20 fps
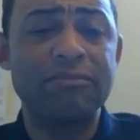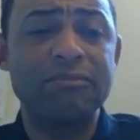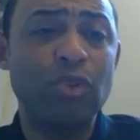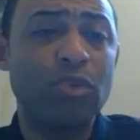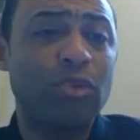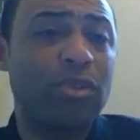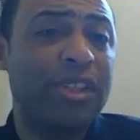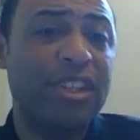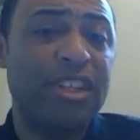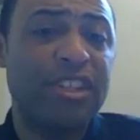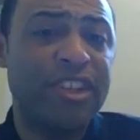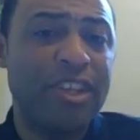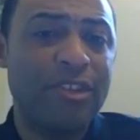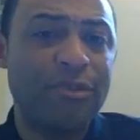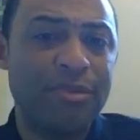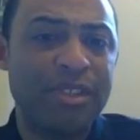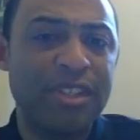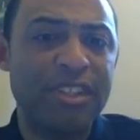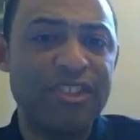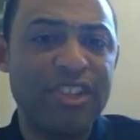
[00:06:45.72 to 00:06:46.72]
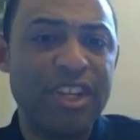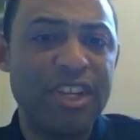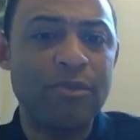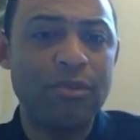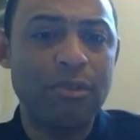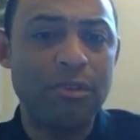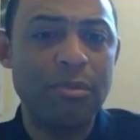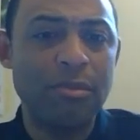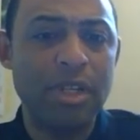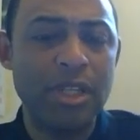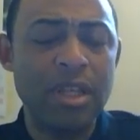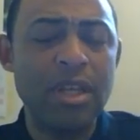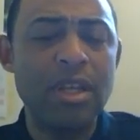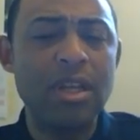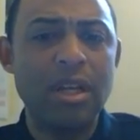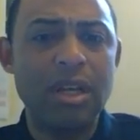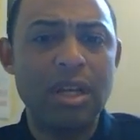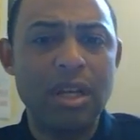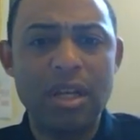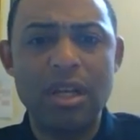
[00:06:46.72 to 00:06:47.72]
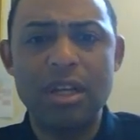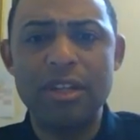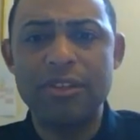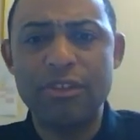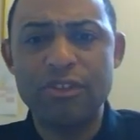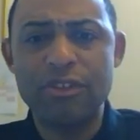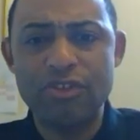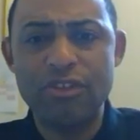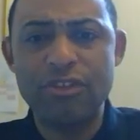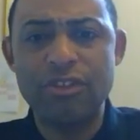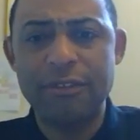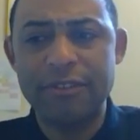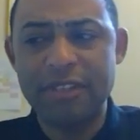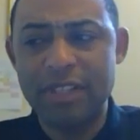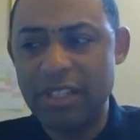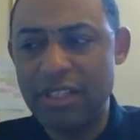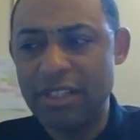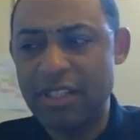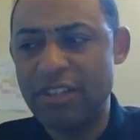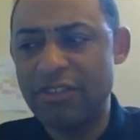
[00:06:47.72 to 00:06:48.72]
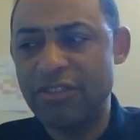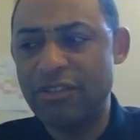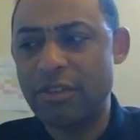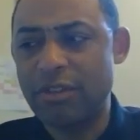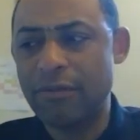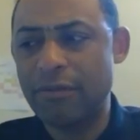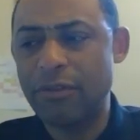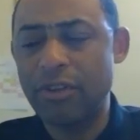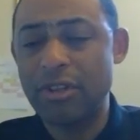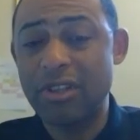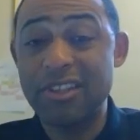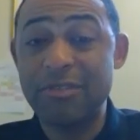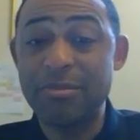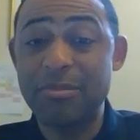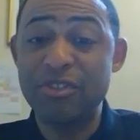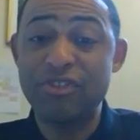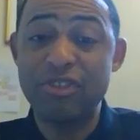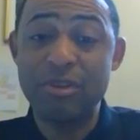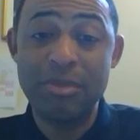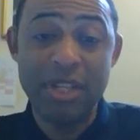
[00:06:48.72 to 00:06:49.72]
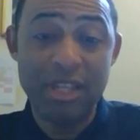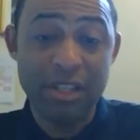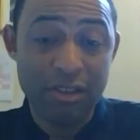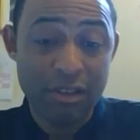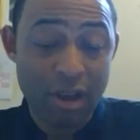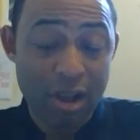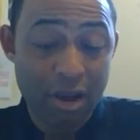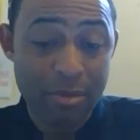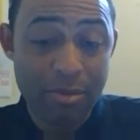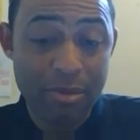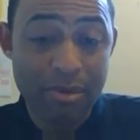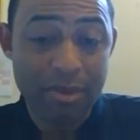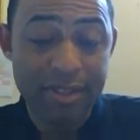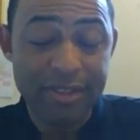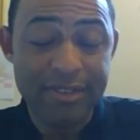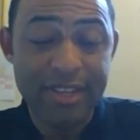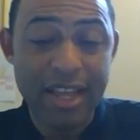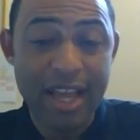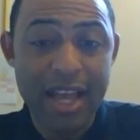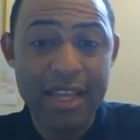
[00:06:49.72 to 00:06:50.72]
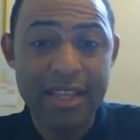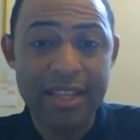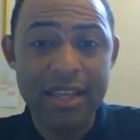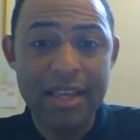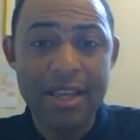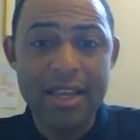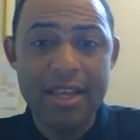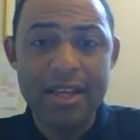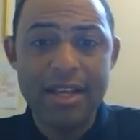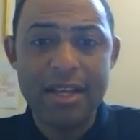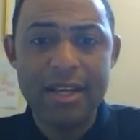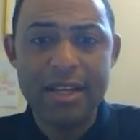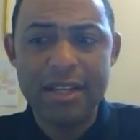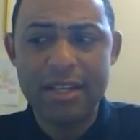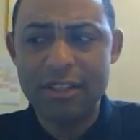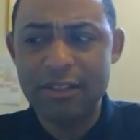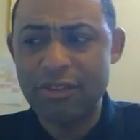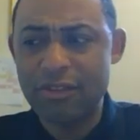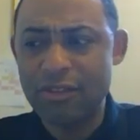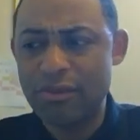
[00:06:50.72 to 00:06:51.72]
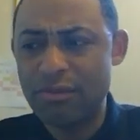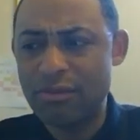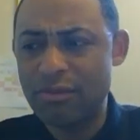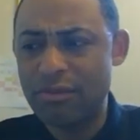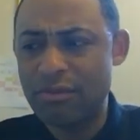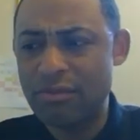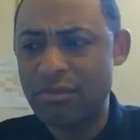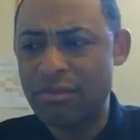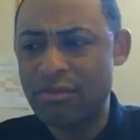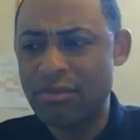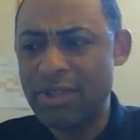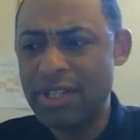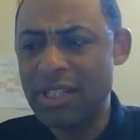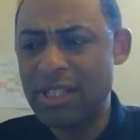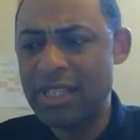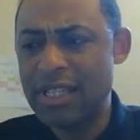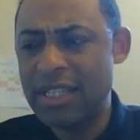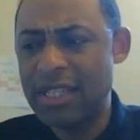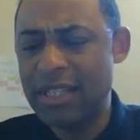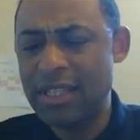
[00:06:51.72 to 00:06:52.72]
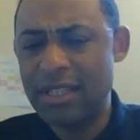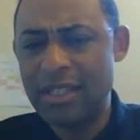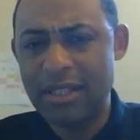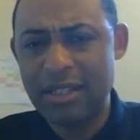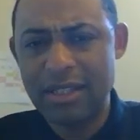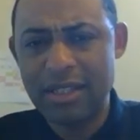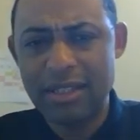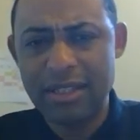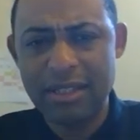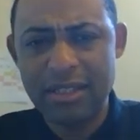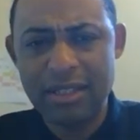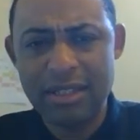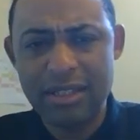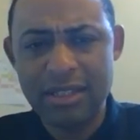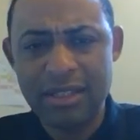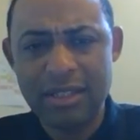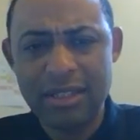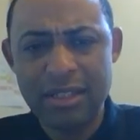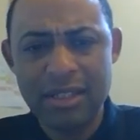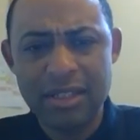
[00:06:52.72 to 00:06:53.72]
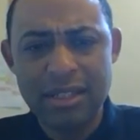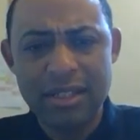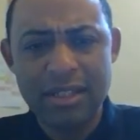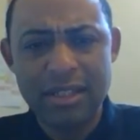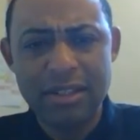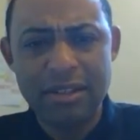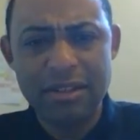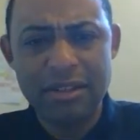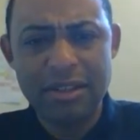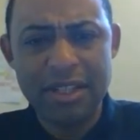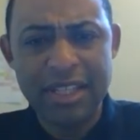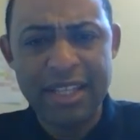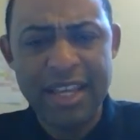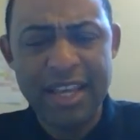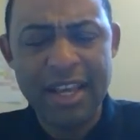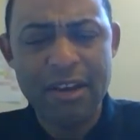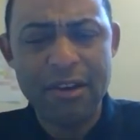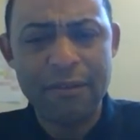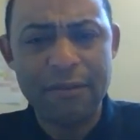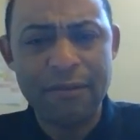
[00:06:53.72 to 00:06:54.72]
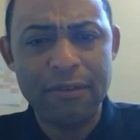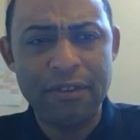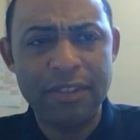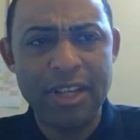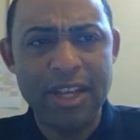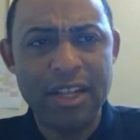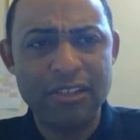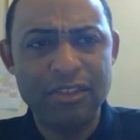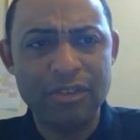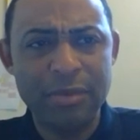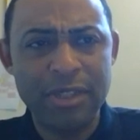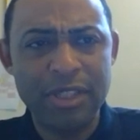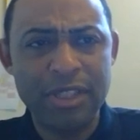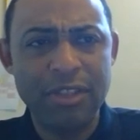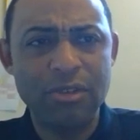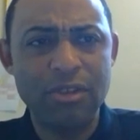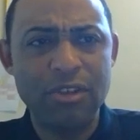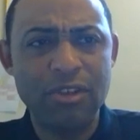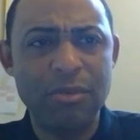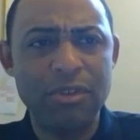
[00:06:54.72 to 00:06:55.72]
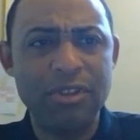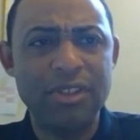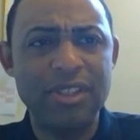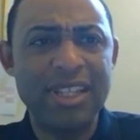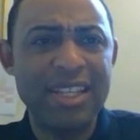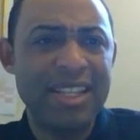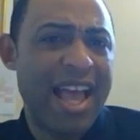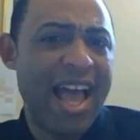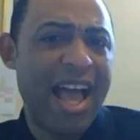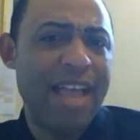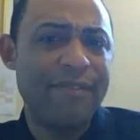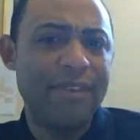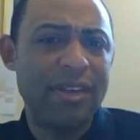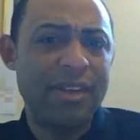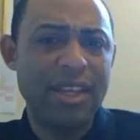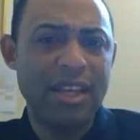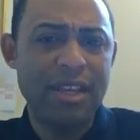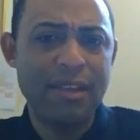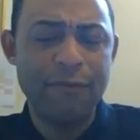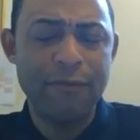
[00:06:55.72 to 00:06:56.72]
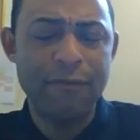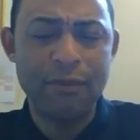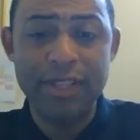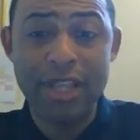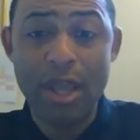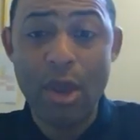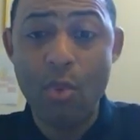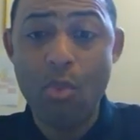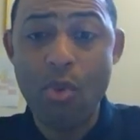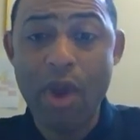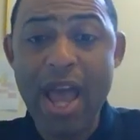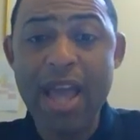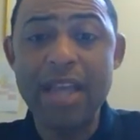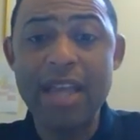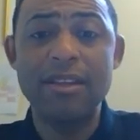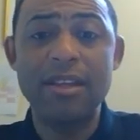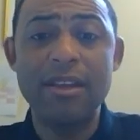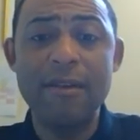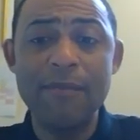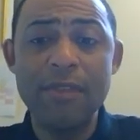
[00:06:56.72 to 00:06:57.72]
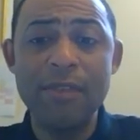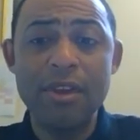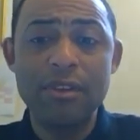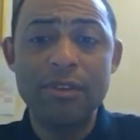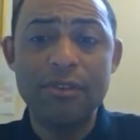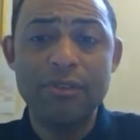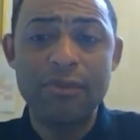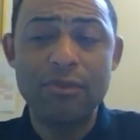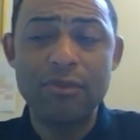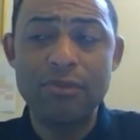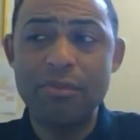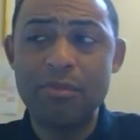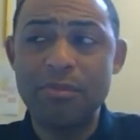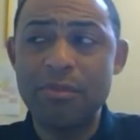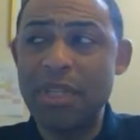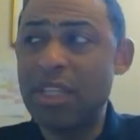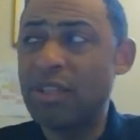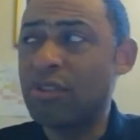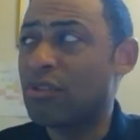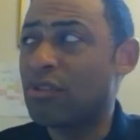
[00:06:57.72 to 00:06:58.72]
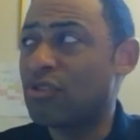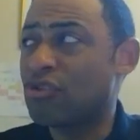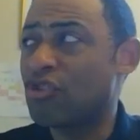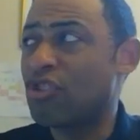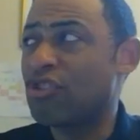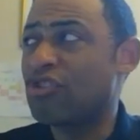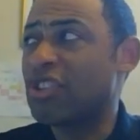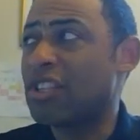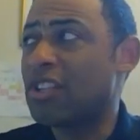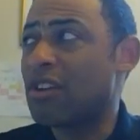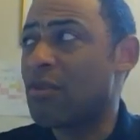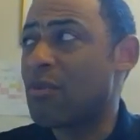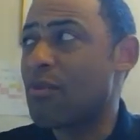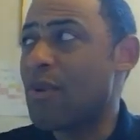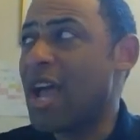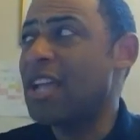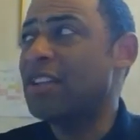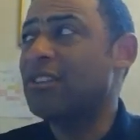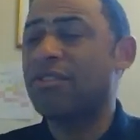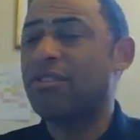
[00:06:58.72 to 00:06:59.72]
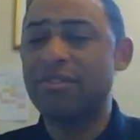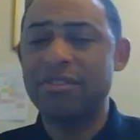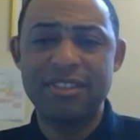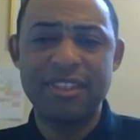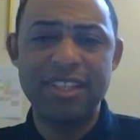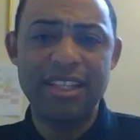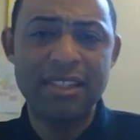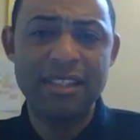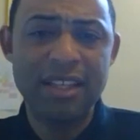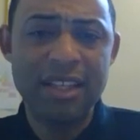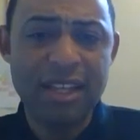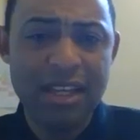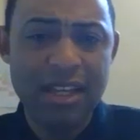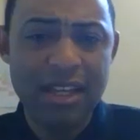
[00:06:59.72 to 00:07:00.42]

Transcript: not only the Jesuits in general, but the Church of St. Ignatius of Loyola, especially being in the Upper East Side, to really care for the LGBTQ community and advocate for their right to be in the church and their right to sit